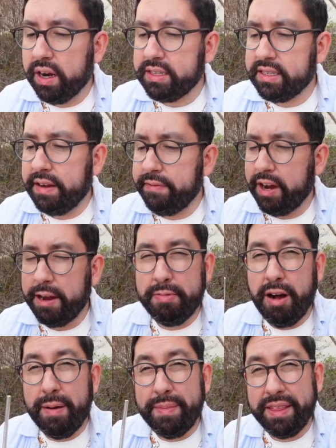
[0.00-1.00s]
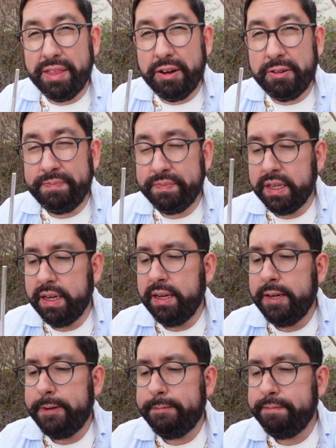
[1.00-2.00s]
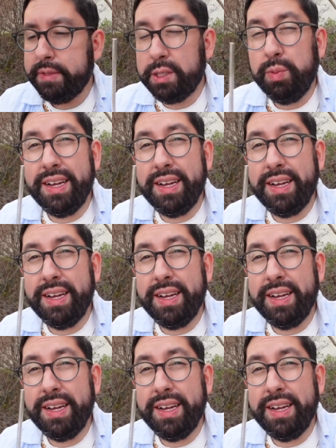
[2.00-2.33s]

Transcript: It's not very prominent though. This